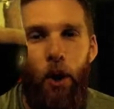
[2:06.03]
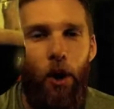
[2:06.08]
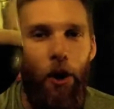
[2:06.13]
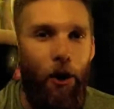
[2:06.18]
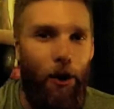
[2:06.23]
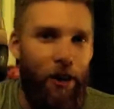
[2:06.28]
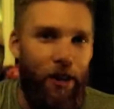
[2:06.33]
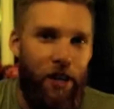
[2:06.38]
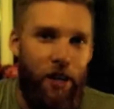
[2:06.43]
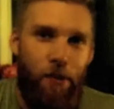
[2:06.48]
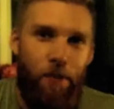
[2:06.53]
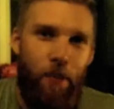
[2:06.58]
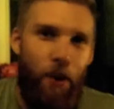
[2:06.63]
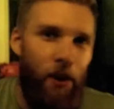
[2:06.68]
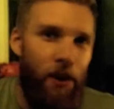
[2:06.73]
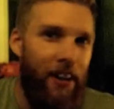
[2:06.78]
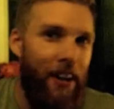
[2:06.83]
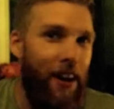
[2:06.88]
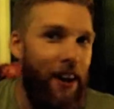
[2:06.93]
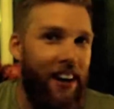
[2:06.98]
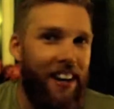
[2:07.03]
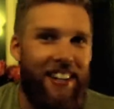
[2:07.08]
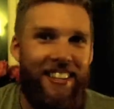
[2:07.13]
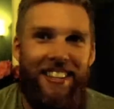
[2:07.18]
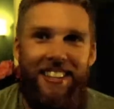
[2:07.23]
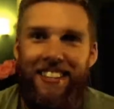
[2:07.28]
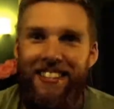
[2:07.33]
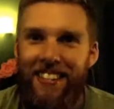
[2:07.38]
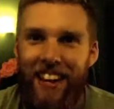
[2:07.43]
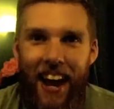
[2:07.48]
poured, and it's poured out
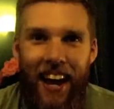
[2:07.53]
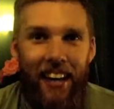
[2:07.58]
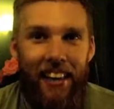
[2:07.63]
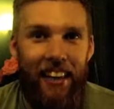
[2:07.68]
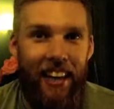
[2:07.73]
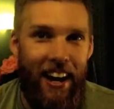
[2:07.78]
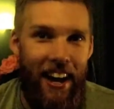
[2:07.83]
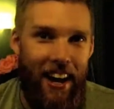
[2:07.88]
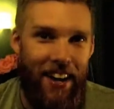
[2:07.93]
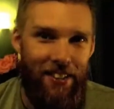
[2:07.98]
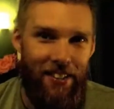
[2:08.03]
exactly